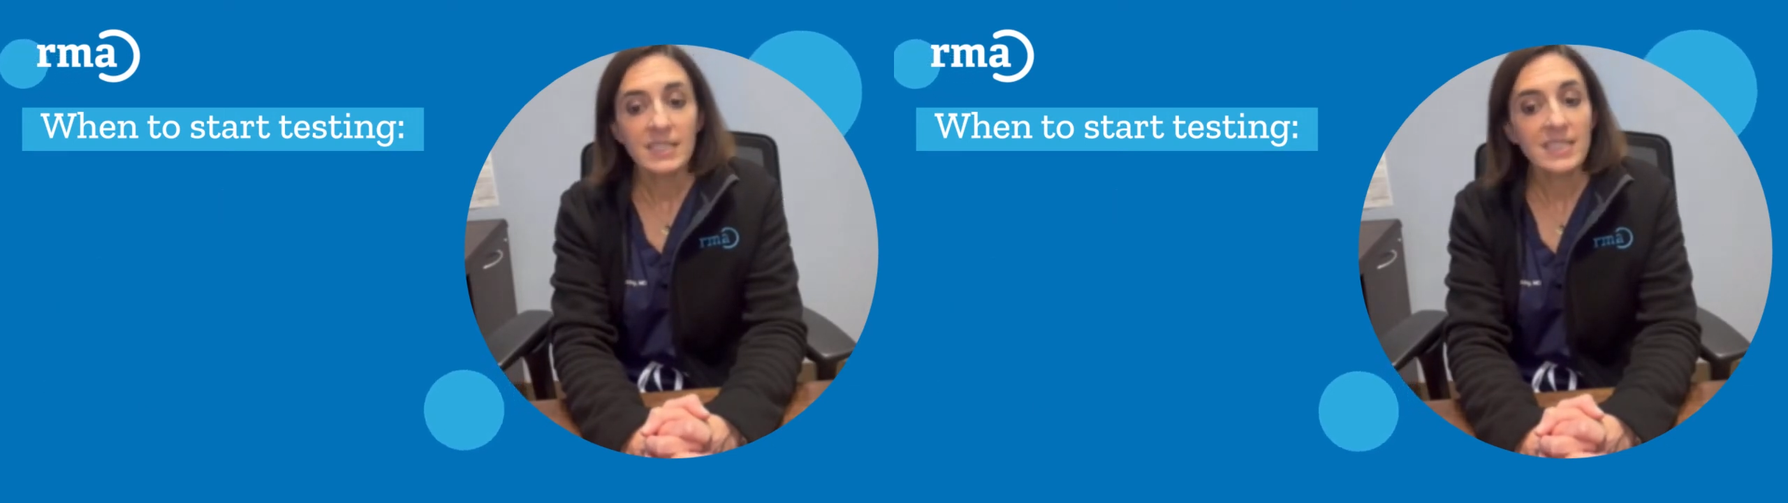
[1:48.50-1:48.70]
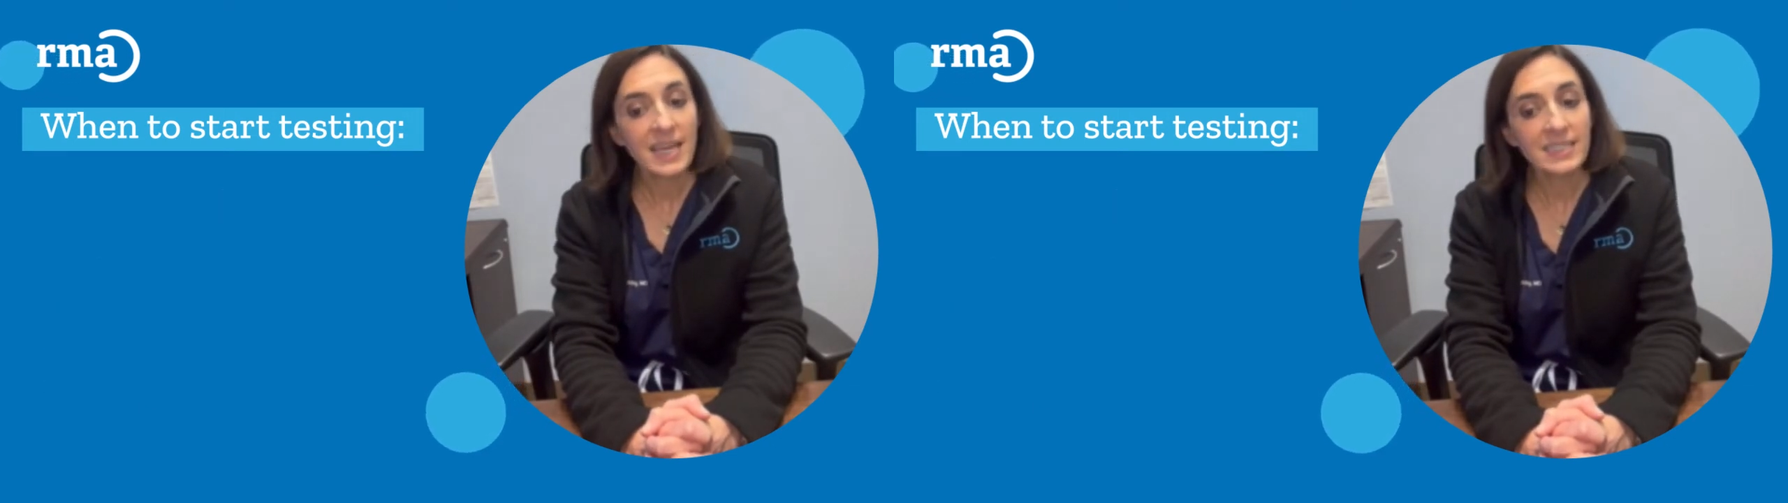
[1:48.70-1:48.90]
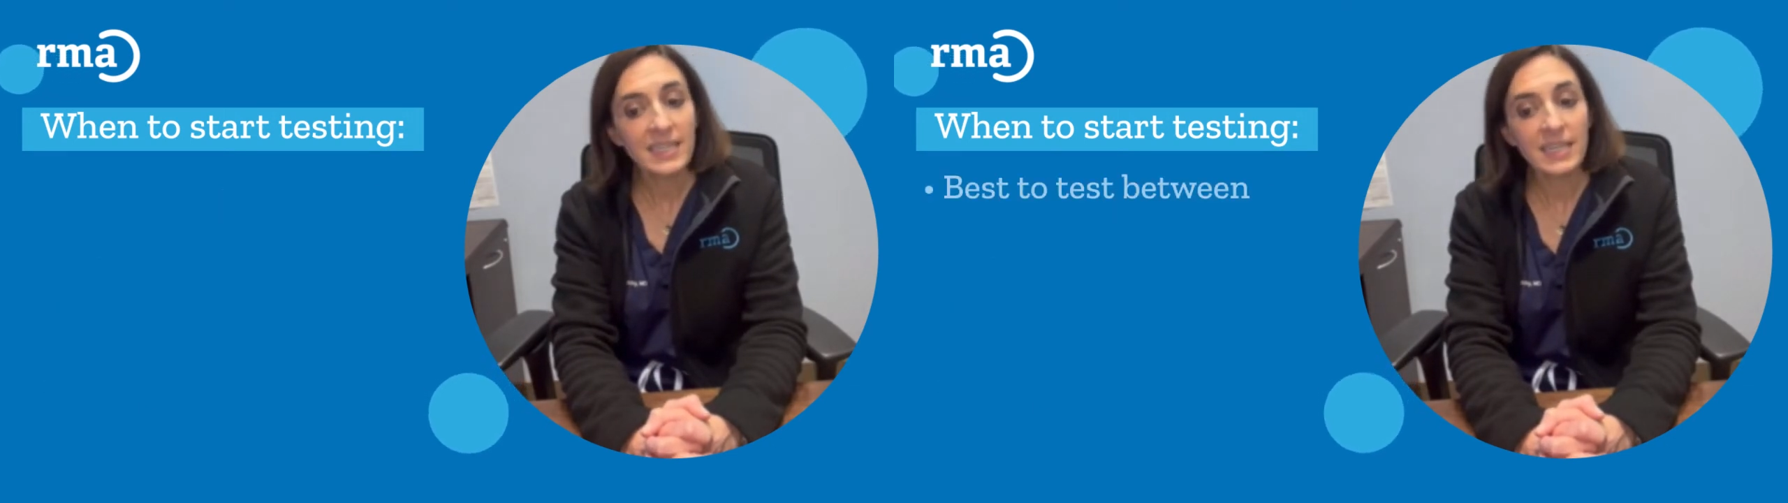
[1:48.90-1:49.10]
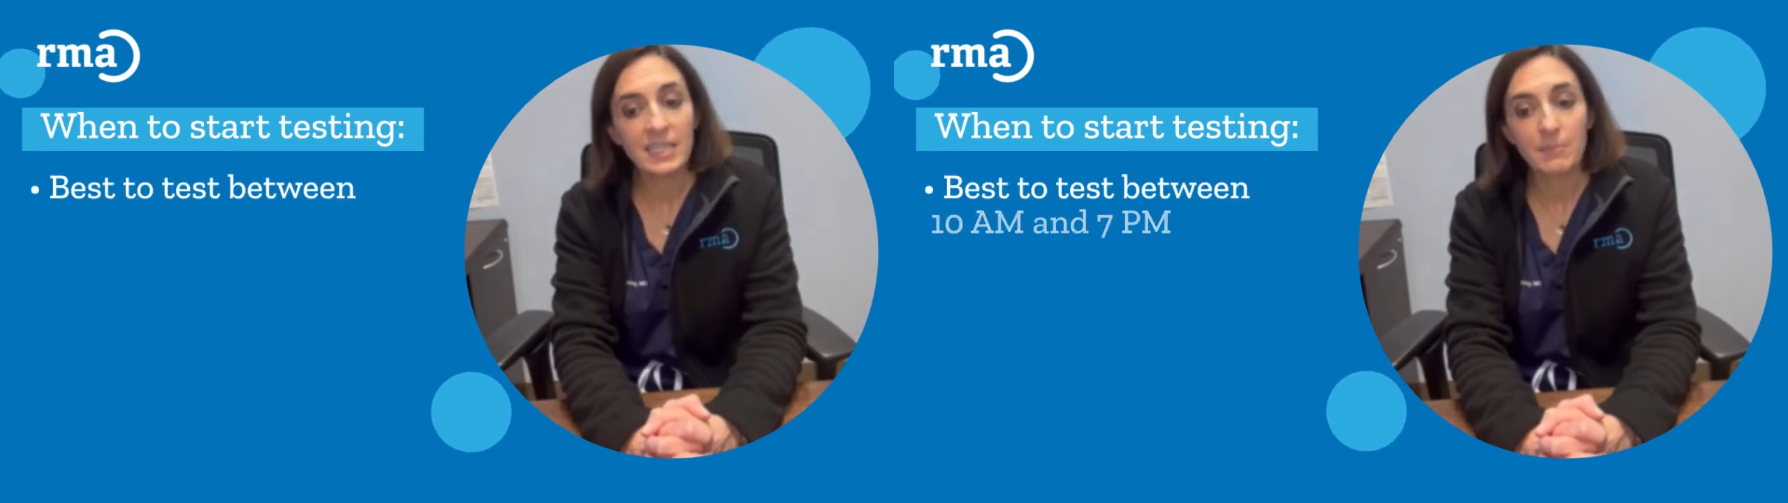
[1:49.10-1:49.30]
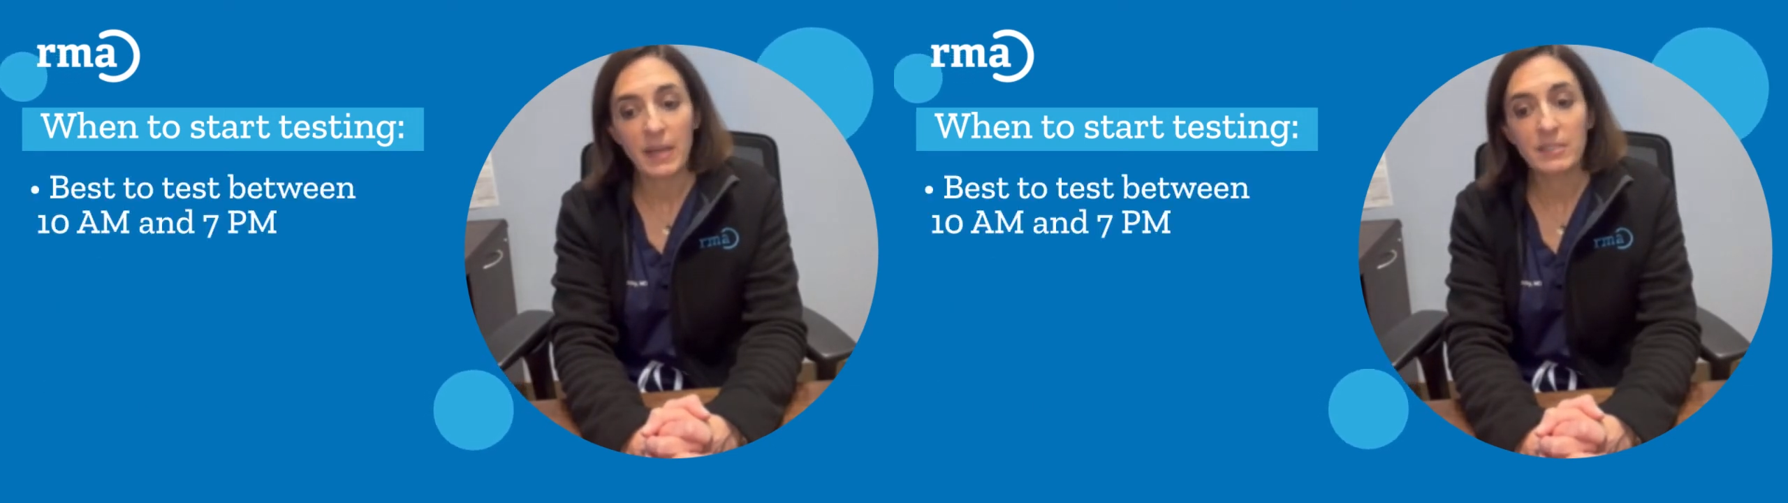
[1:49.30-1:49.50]
Testing
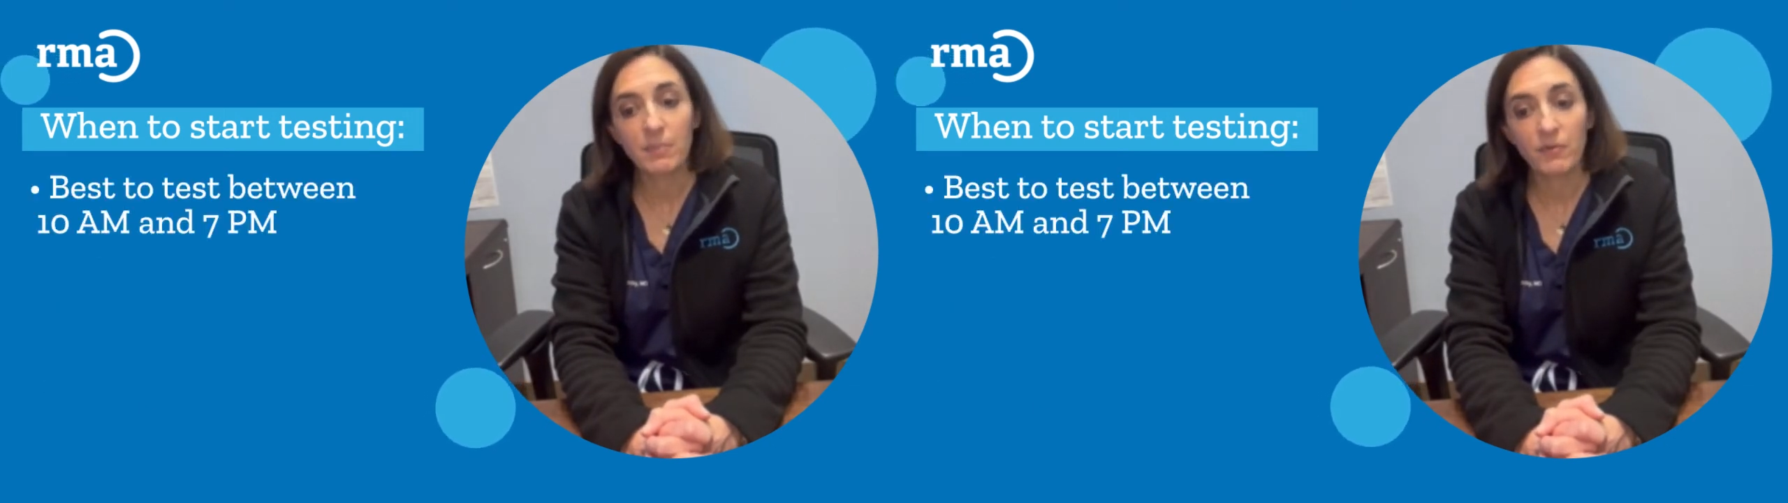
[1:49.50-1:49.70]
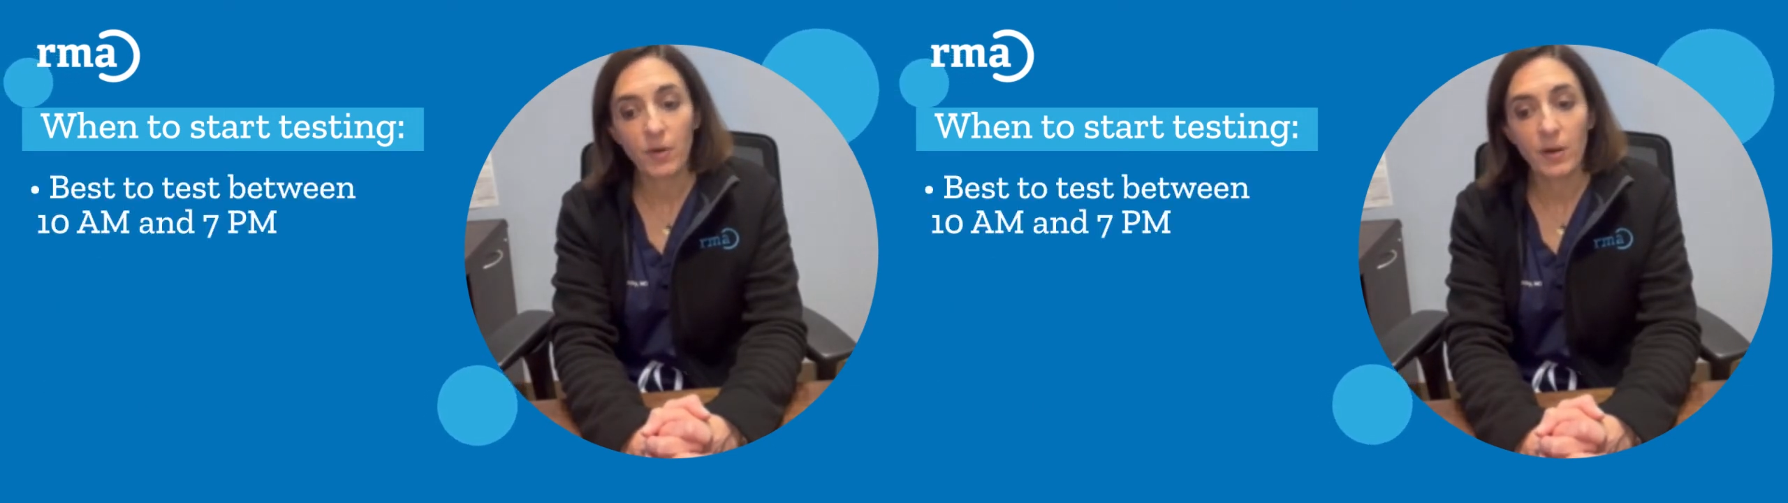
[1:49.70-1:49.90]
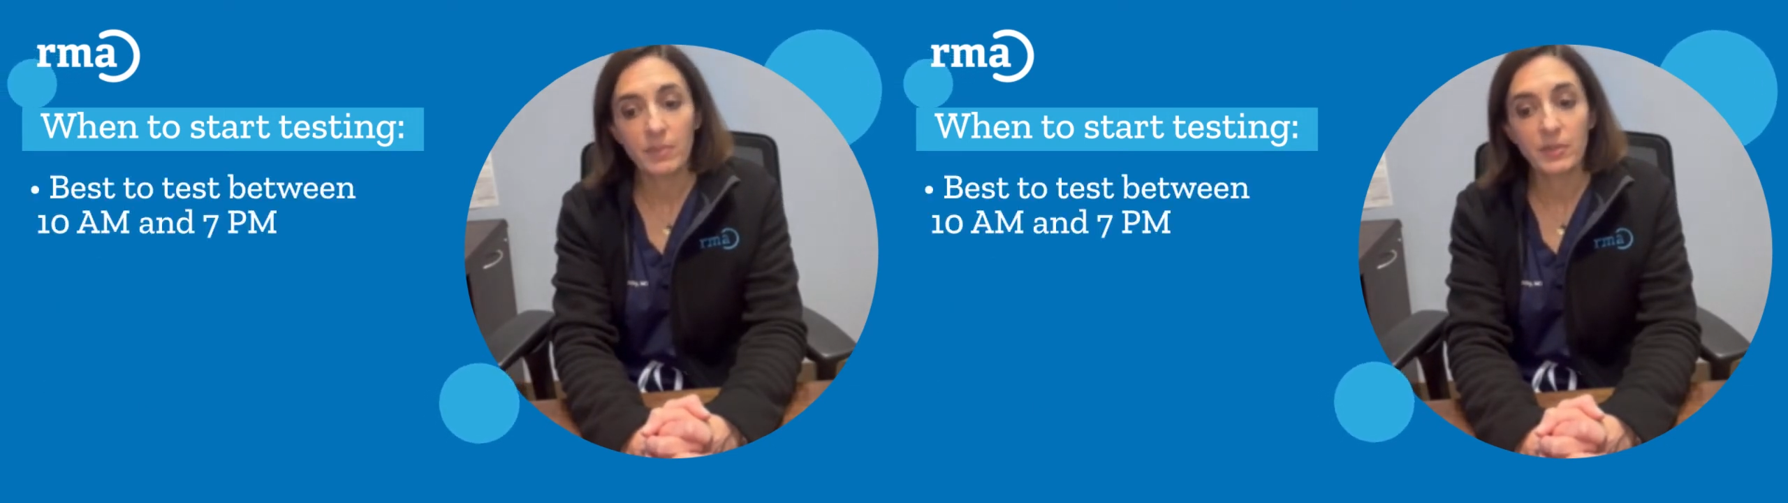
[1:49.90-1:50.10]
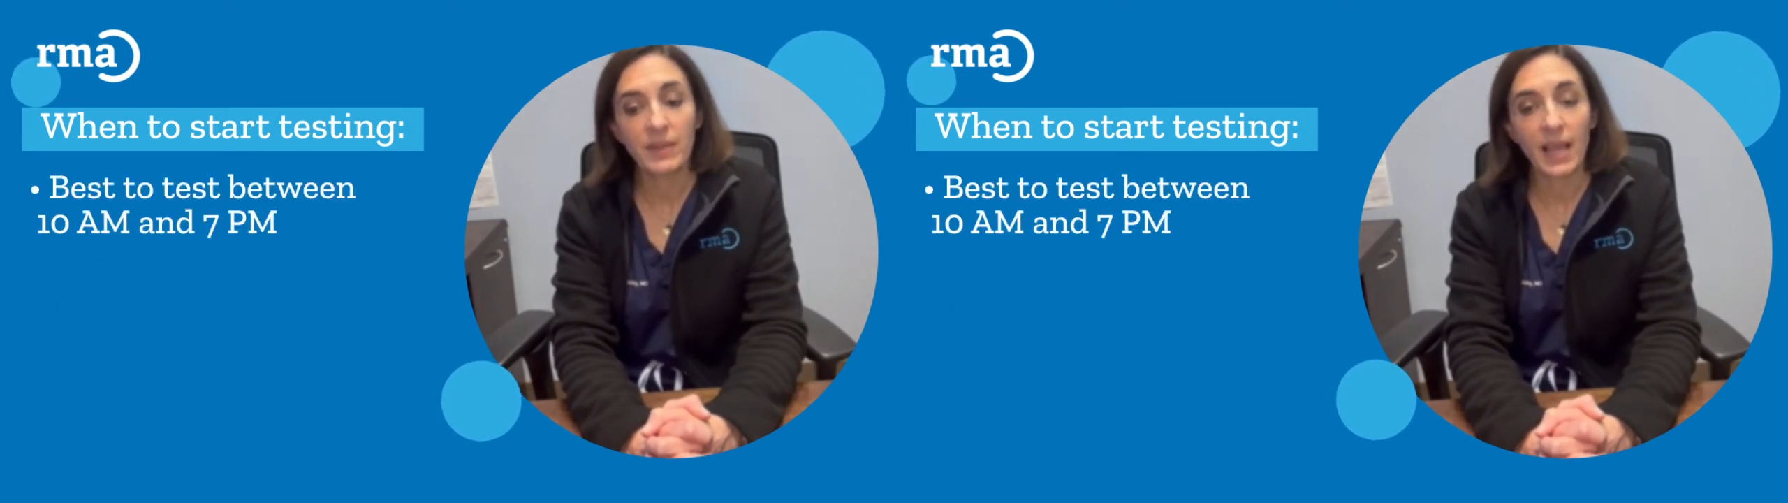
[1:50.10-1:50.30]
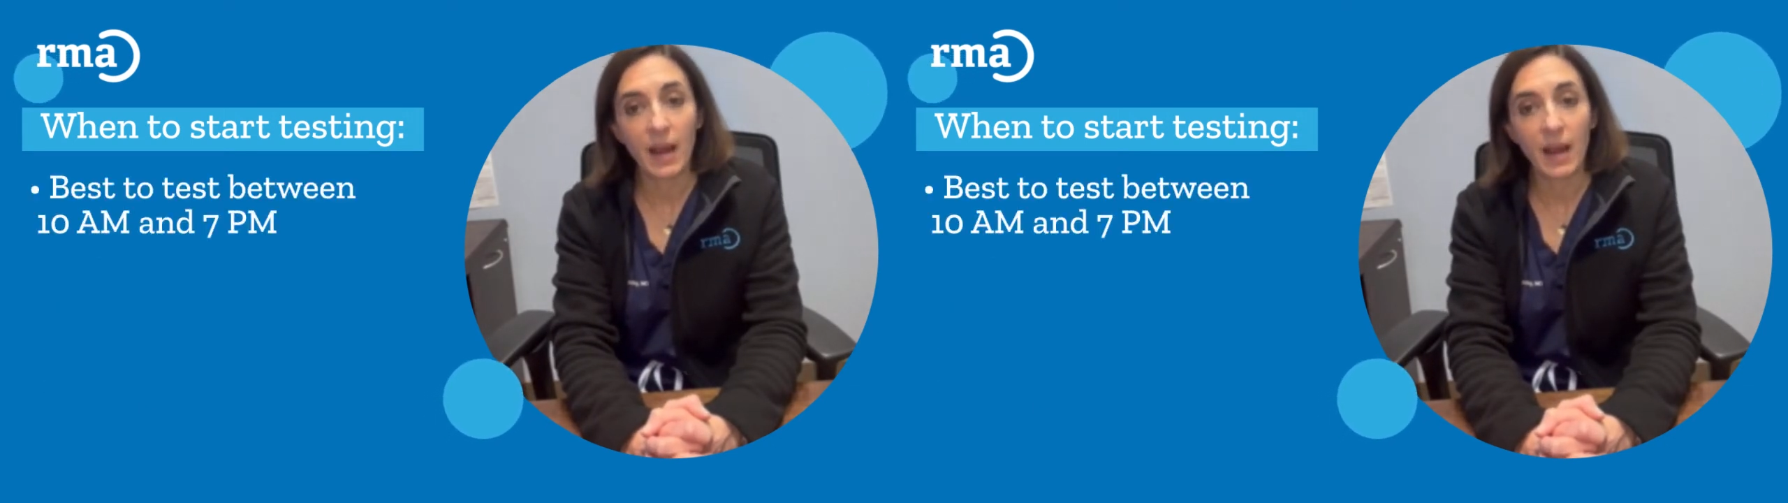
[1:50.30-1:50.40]
is best performed between the